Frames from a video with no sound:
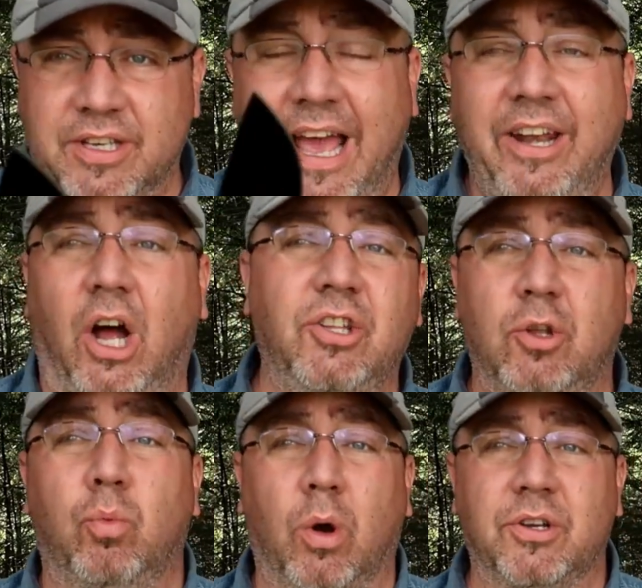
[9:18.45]
Ken
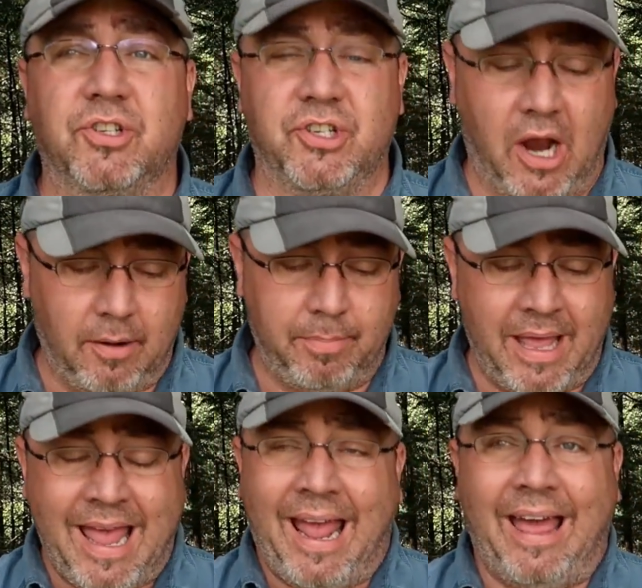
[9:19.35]
Onion Work Sharp,
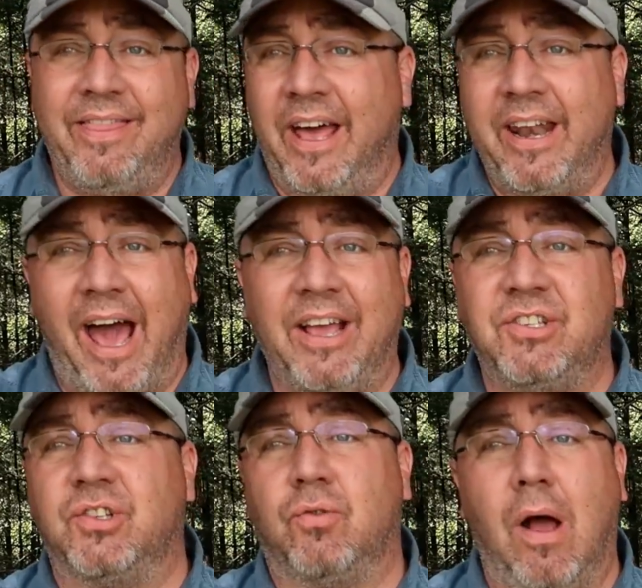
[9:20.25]
and then I
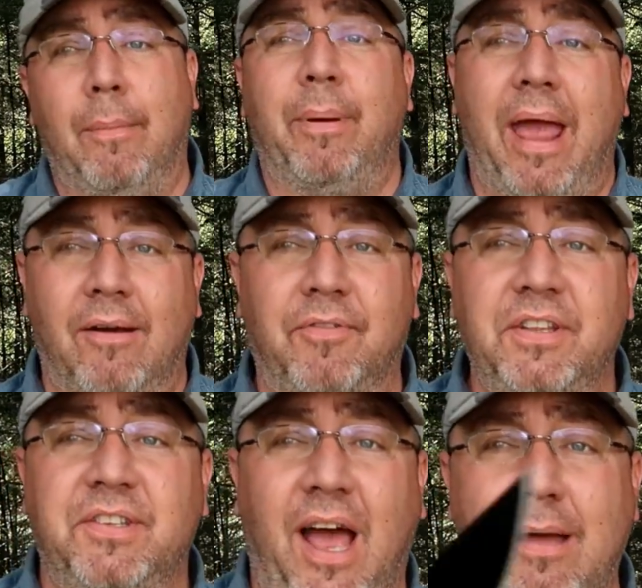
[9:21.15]
strop
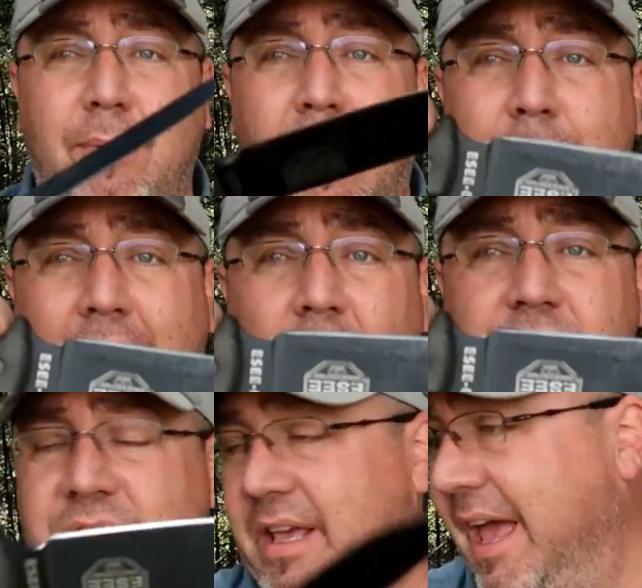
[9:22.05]
every time I'm
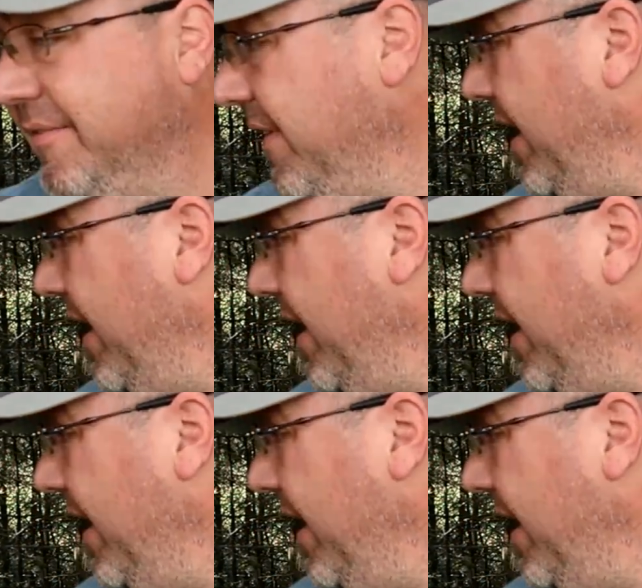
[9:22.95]
out. If